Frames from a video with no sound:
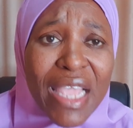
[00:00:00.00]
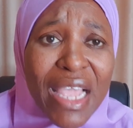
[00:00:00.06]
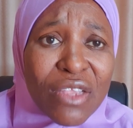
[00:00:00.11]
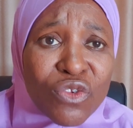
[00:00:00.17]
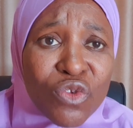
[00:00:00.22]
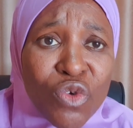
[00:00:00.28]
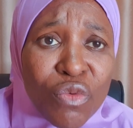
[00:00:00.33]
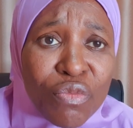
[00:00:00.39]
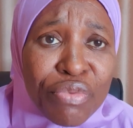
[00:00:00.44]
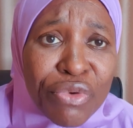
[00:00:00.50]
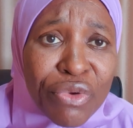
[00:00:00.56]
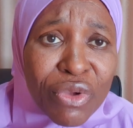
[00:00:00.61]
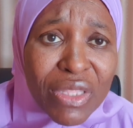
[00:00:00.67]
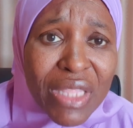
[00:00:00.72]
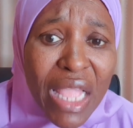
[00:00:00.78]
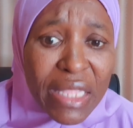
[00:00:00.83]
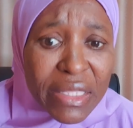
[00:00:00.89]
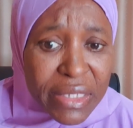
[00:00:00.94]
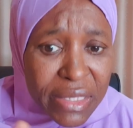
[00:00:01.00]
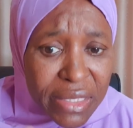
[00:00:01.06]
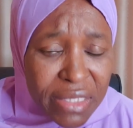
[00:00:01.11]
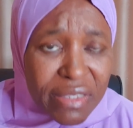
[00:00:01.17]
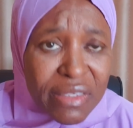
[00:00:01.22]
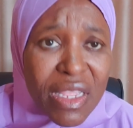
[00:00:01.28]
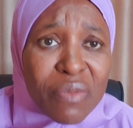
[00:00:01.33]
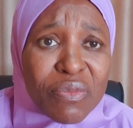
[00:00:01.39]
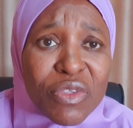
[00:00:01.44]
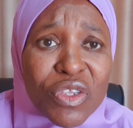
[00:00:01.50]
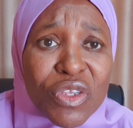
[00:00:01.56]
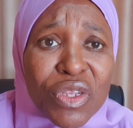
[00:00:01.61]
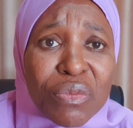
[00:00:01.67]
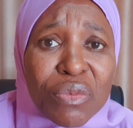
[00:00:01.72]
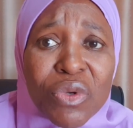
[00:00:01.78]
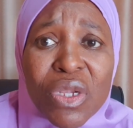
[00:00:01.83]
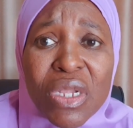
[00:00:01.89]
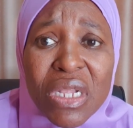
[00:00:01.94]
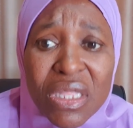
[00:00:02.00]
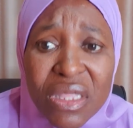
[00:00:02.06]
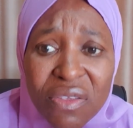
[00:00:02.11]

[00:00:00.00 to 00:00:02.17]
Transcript: Guess who broke that in? The same Tinubu.